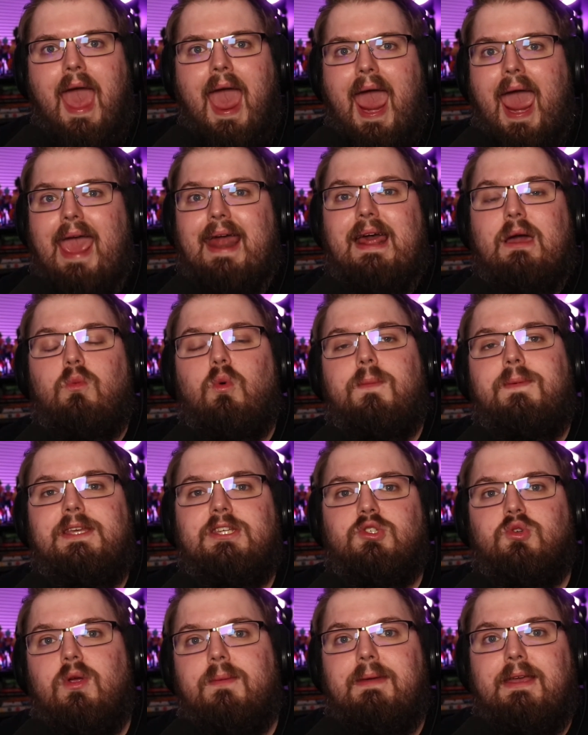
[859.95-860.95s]
and I will be
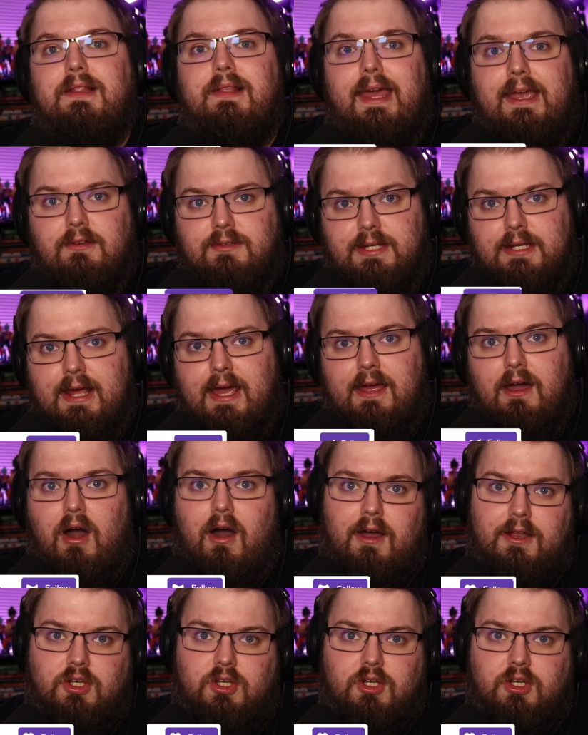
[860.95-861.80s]
streaming later tonight on